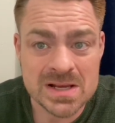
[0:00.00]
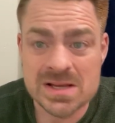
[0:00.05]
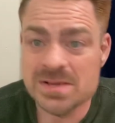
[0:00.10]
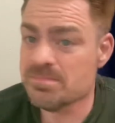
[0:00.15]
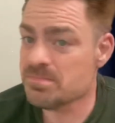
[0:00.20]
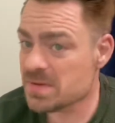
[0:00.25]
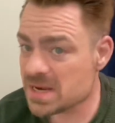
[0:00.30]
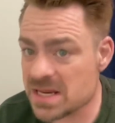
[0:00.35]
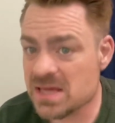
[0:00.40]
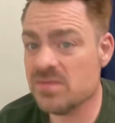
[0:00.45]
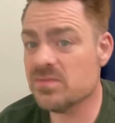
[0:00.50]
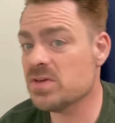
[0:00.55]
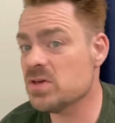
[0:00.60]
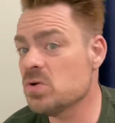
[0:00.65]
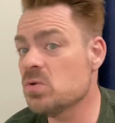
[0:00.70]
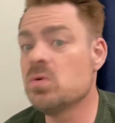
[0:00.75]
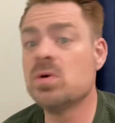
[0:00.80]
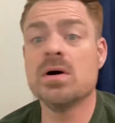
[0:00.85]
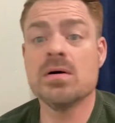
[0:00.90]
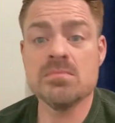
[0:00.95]
Many of
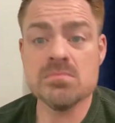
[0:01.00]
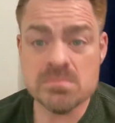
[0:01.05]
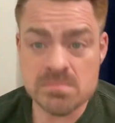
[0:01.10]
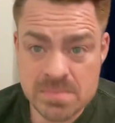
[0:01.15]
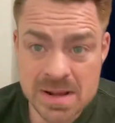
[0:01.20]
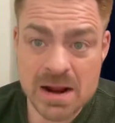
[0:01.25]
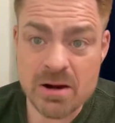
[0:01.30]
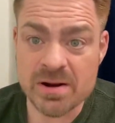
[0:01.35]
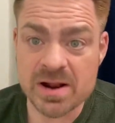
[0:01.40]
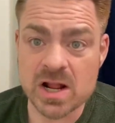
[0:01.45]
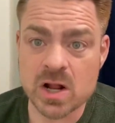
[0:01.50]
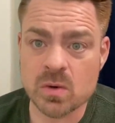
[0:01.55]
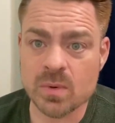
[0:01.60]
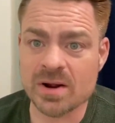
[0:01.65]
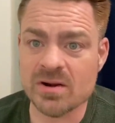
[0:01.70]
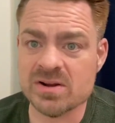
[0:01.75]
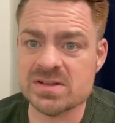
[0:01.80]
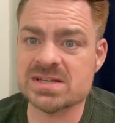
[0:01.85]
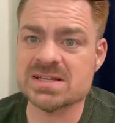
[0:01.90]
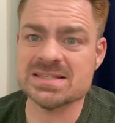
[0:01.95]
you marry
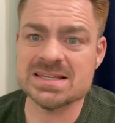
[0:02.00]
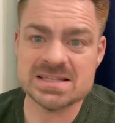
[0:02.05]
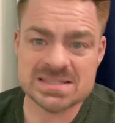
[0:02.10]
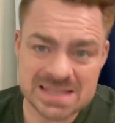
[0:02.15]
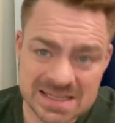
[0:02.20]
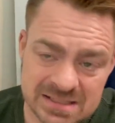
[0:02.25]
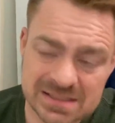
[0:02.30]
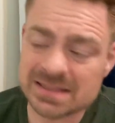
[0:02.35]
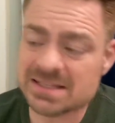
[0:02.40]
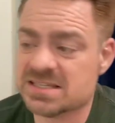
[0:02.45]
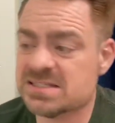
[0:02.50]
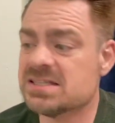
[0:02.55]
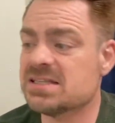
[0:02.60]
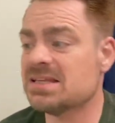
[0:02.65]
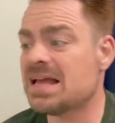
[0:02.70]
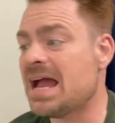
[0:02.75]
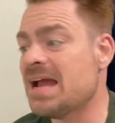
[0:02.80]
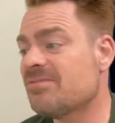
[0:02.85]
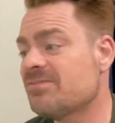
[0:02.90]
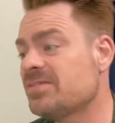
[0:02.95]
Aquarius because this,
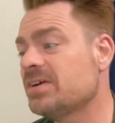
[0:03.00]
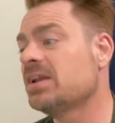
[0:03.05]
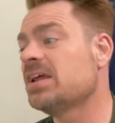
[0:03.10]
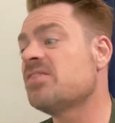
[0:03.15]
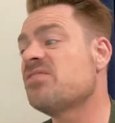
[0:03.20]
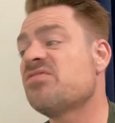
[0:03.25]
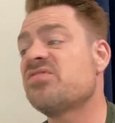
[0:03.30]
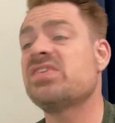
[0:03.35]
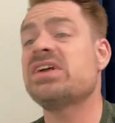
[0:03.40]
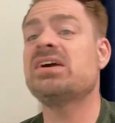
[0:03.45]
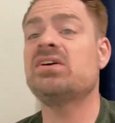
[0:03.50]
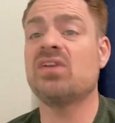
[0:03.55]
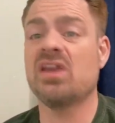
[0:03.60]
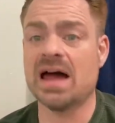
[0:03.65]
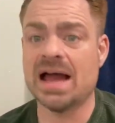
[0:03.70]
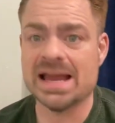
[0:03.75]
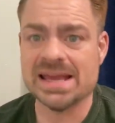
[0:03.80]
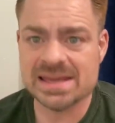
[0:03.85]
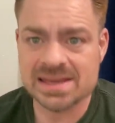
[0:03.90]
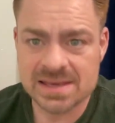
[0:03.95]
I feel
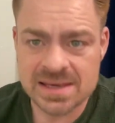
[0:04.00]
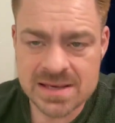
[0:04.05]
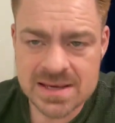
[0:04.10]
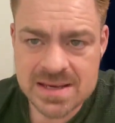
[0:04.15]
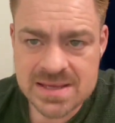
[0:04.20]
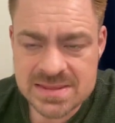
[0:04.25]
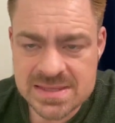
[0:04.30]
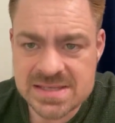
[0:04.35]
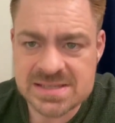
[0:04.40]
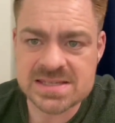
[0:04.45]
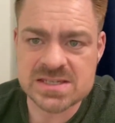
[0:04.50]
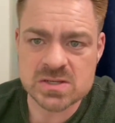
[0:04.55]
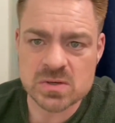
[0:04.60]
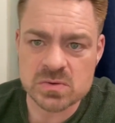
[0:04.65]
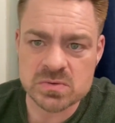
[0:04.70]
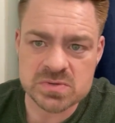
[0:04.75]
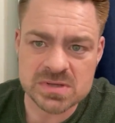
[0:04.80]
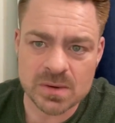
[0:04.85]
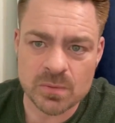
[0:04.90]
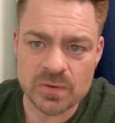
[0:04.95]
like this is
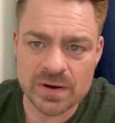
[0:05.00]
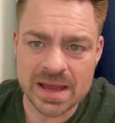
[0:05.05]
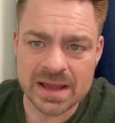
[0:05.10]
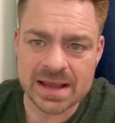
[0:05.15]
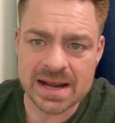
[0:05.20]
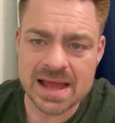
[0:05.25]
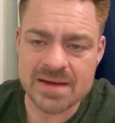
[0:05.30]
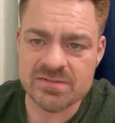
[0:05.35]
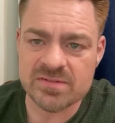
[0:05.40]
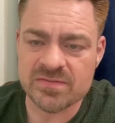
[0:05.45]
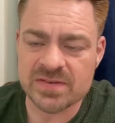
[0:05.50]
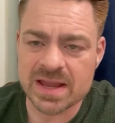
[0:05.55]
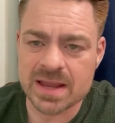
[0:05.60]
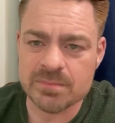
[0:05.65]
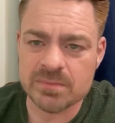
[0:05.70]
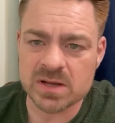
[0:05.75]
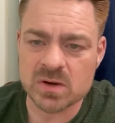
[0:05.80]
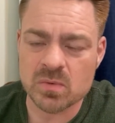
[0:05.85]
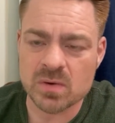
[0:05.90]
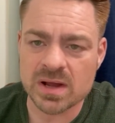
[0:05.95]
who someone I can have a
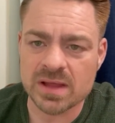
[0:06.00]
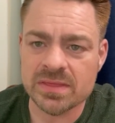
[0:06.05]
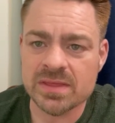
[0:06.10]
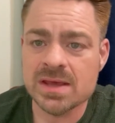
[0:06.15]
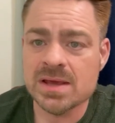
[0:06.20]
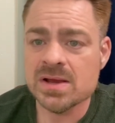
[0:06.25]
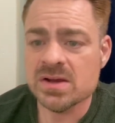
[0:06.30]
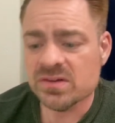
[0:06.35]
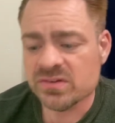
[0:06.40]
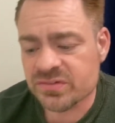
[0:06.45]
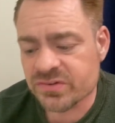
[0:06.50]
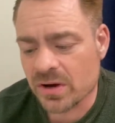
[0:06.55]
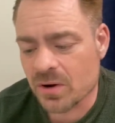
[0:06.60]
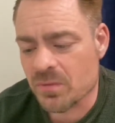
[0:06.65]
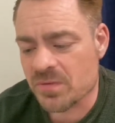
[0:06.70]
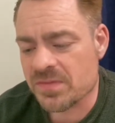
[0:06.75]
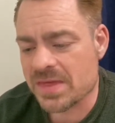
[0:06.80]
family with. So with